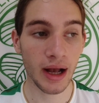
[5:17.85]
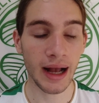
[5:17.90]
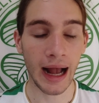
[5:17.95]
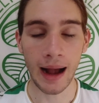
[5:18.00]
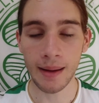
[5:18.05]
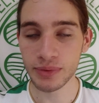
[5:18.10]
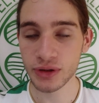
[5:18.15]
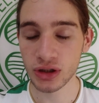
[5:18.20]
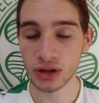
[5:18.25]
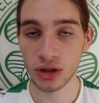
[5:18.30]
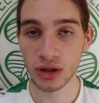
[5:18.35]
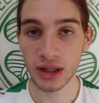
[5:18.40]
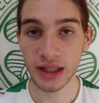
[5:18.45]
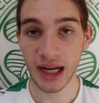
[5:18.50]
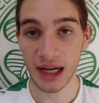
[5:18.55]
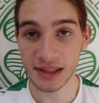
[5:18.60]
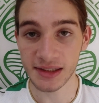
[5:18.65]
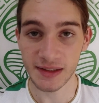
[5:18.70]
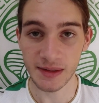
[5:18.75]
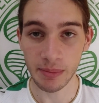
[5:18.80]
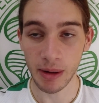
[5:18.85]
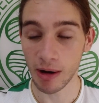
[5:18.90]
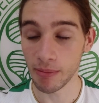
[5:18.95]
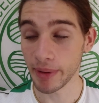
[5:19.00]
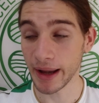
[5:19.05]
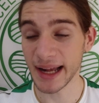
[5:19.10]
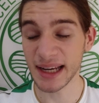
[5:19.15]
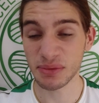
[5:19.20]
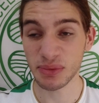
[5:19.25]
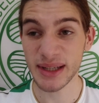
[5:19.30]
absolutely under the
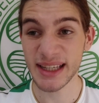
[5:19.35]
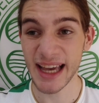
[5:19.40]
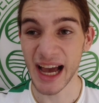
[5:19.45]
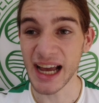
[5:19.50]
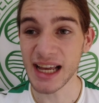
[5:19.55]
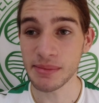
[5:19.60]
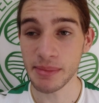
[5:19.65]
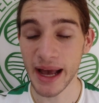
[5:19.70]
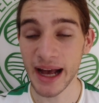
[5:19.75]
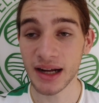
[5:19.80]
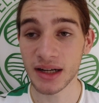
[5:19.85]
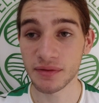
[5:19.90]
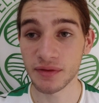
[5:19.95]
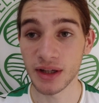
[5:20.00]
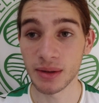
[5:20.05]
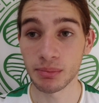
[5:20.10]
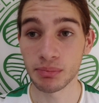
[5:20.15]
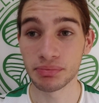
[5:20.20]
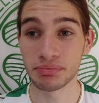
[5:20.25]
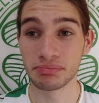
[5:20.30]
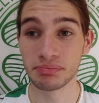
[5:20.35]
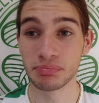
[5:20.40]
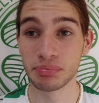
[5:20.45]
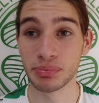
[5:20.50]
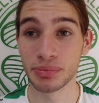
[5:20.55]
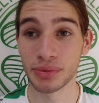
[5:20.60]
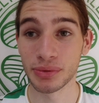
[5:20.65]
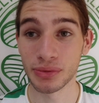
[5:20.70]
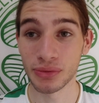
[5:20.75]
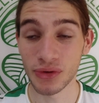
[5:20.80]
pump. And we came out of it
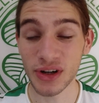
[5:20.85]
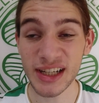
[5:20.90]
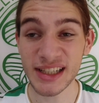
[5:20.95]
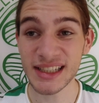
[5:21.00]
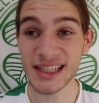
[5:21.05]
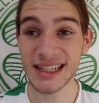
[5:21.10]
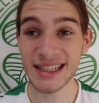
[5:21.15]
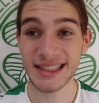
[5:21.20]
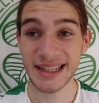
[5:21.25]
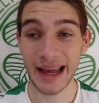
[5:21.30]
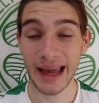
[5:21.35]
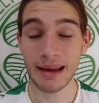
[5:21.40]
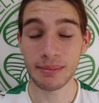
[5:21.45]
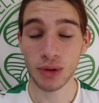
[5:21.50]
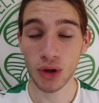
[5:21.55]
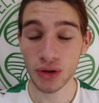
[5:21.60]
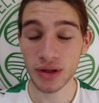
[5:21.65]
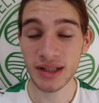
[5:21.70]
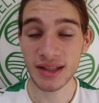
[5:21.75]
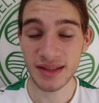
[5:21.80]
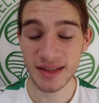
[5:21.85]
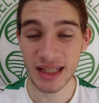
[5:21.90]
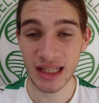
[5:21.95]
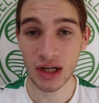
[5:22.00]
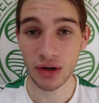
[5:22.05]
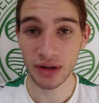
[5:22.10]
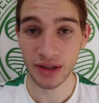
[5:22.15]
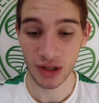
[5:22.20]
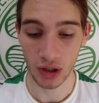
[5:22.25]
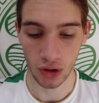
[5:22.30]
pretty damn good
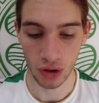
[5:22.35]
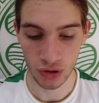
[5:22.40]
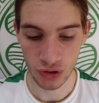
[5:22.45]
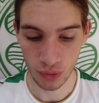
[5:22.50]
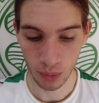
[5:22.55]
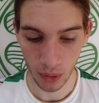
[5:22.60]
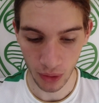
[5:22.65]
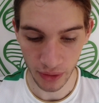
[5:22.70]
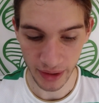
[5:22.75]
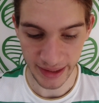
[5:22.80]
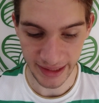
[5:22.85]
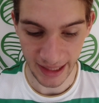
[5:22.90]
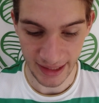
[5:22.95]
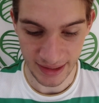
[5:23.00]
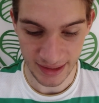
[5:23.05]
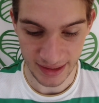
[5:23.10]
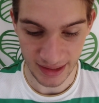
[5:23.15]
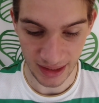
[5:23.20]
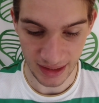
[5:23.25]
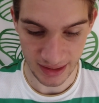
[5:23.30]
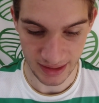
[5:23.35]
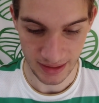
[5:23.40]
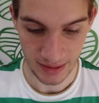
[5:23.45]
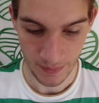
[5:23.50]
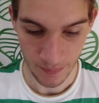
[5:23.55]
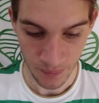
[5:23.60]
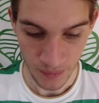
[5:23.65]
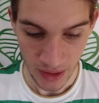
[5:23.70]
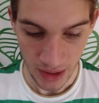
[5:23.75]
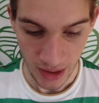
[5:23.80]
considering the odds were against us.
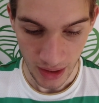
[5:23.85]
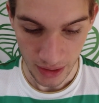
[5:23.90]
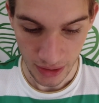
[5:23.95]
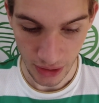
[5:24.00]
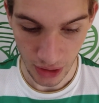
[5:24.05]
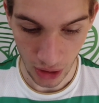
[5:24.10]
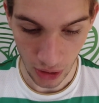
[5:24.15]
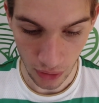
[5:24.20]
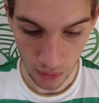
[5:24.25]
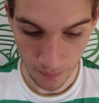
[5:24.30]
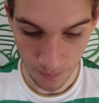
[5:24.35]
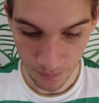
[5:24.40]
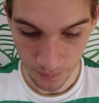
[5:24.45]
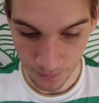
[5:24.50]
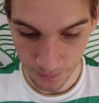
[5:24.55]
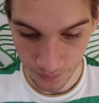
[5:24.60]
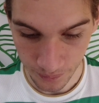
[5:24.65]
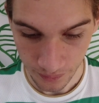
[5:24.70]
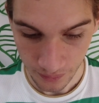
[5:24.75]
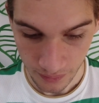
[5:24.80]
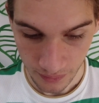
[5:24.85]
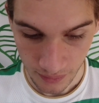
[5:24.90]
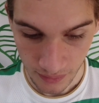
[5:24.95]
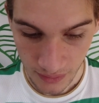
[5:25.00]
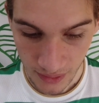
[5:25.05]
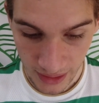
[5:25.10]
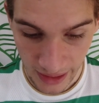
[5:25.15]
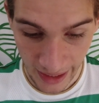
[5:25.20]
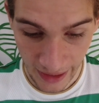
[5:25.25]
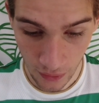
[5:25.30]
You know,
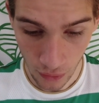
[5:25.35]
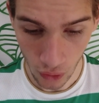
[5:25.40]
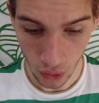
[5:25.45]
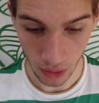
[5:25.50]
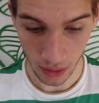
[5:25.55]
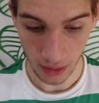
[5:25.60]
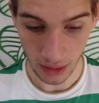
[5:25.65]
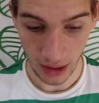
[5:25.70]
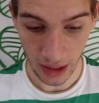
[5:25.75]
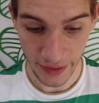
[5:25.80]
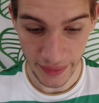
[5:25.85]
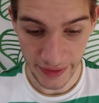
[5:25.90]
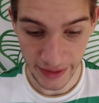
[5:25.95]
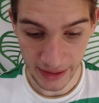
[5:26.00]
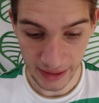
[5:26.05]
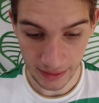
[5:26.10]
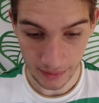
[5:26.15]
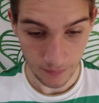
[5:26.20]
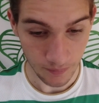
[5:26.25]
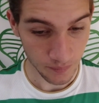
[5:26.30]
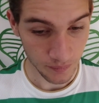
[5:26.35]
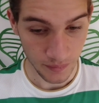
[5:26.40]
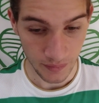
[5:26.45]
and look, I think,